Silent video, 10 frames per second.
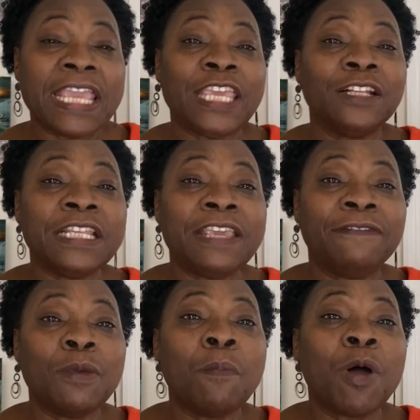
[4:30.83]
He'll give
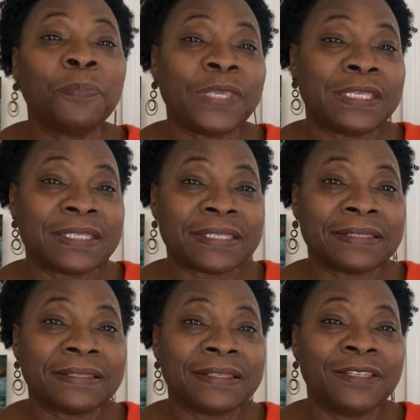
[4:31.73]
you more
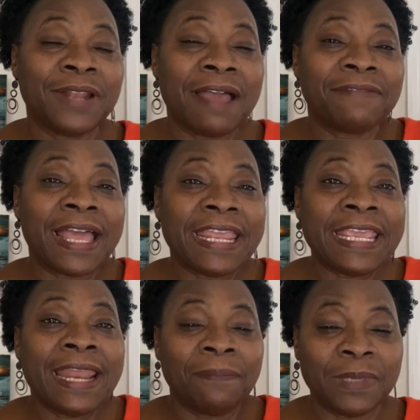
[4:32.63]
peace. You'll have that
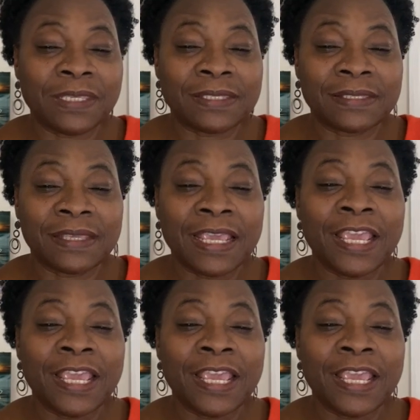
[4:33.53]
inner peace.